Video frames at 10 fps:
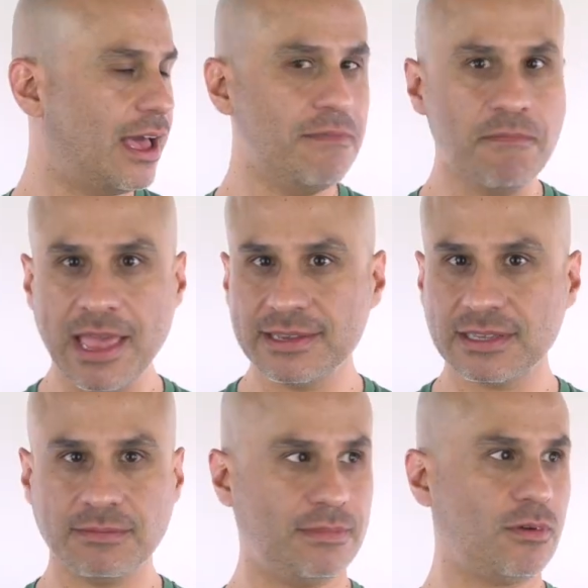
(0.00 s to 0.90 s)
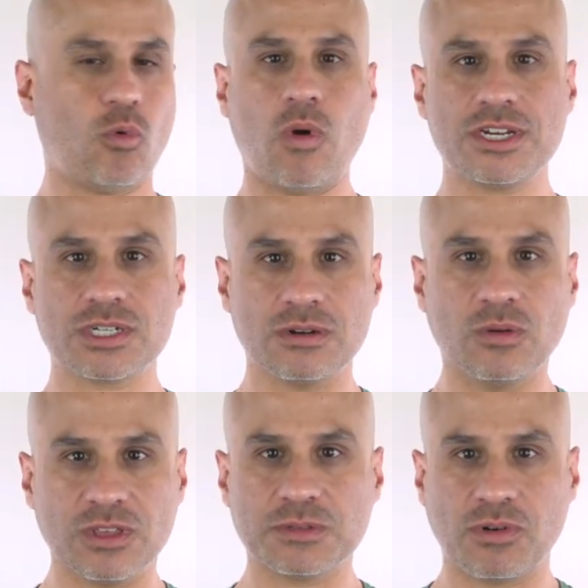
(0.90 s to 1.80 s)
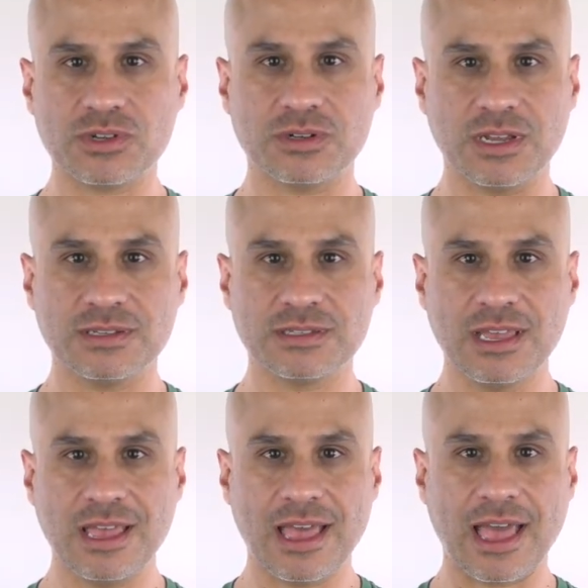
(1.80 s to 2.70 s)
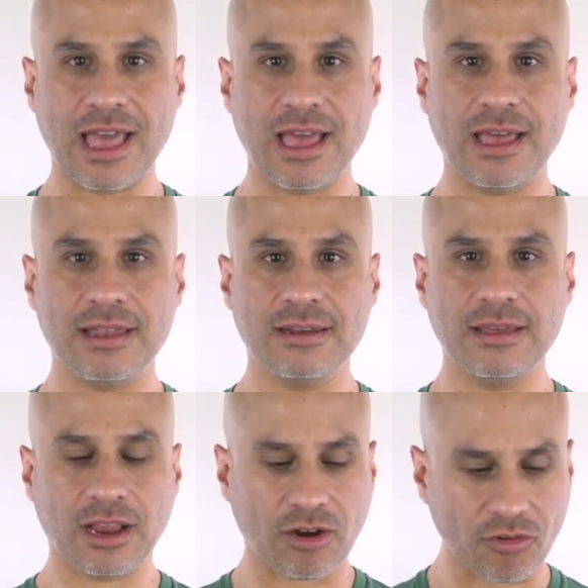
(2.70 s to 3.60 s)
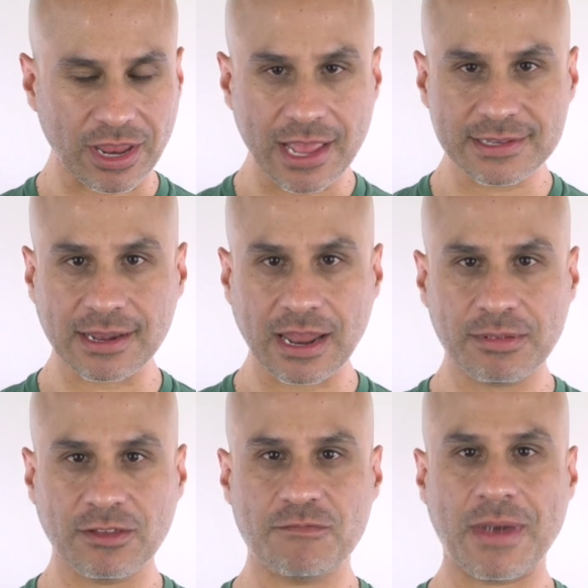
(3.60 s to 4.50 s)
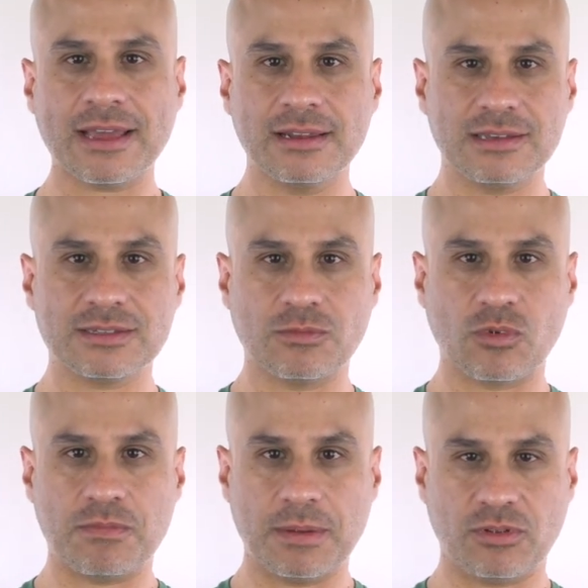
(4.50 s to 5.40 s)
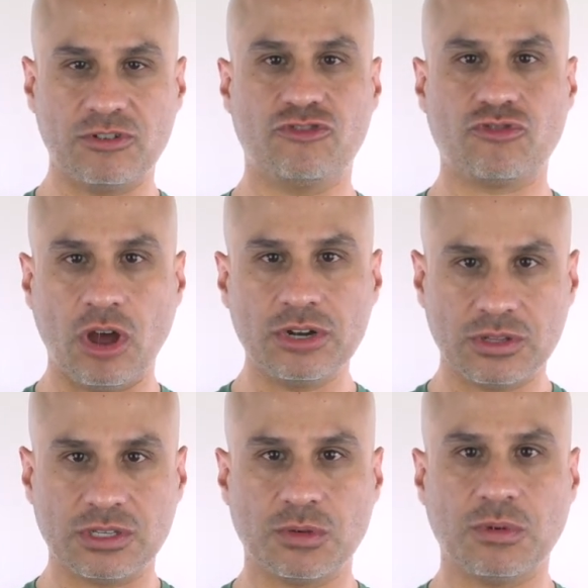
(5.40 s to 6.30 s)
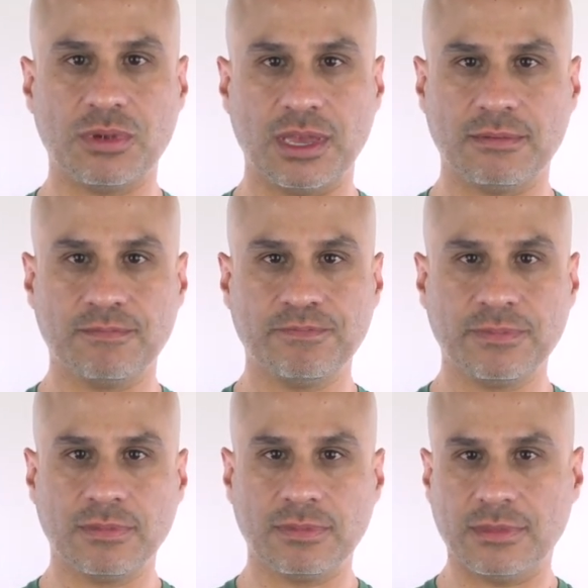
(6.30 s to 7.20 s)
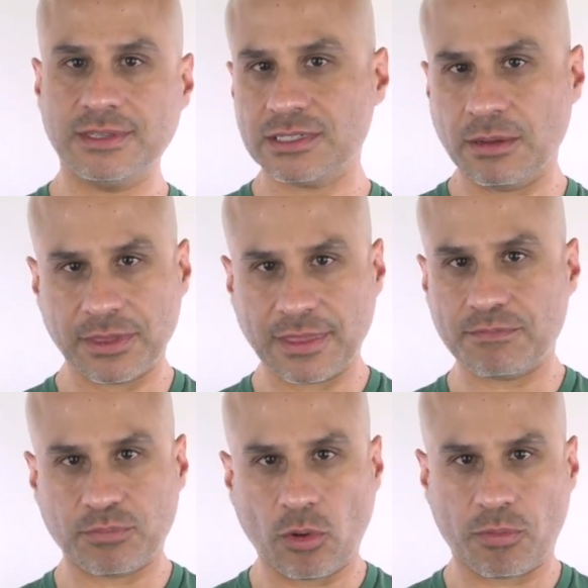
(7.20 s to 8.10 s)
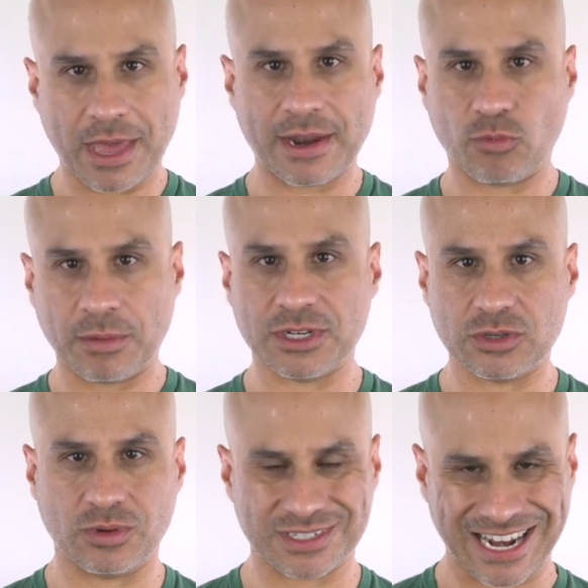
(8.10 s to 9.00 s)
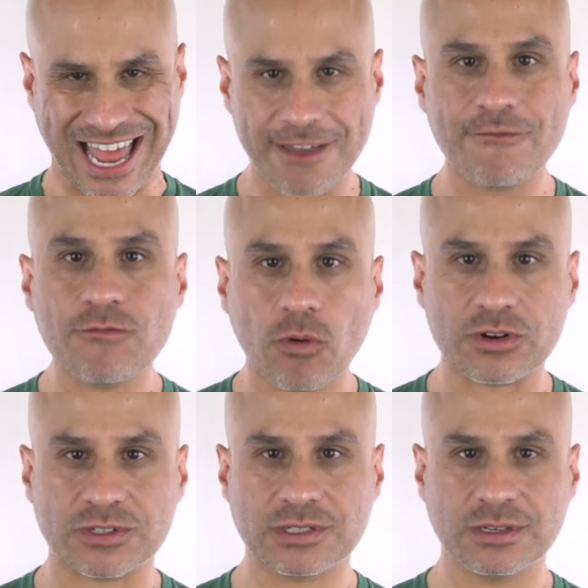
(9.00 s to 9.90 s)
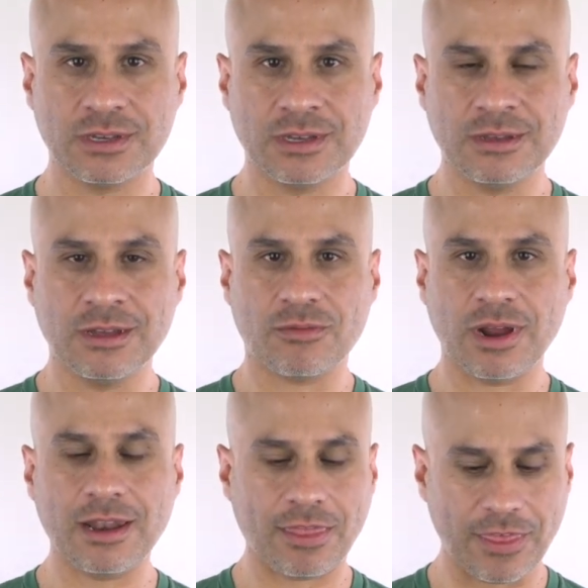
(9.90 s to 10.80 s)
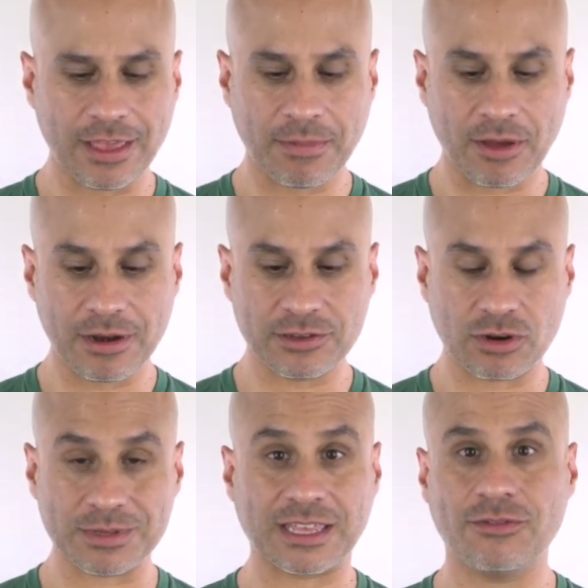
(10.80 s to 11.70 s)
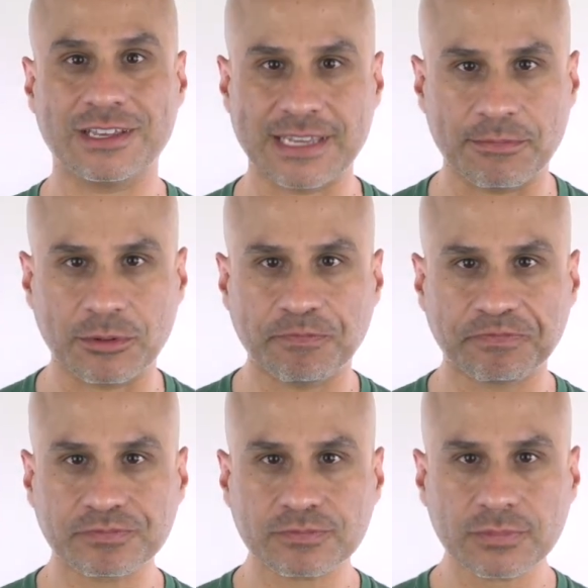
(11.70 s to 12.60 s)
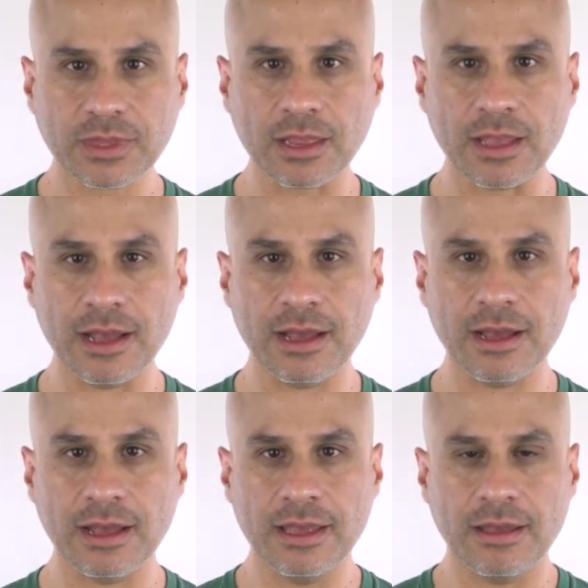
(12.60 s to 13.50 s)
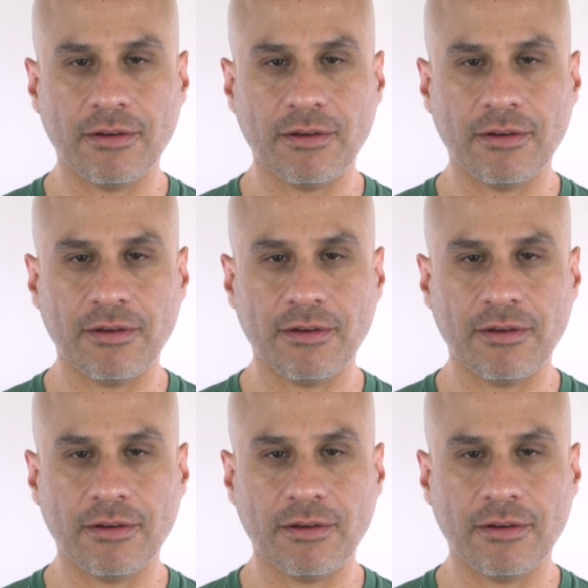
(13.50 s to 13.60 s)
and makes them question who this person is and creates a level of magnetism where people are drawn to this human being. This is something that both men and women do. It's a life force. Right? Think about it in terms, I'll give you an example. Uh,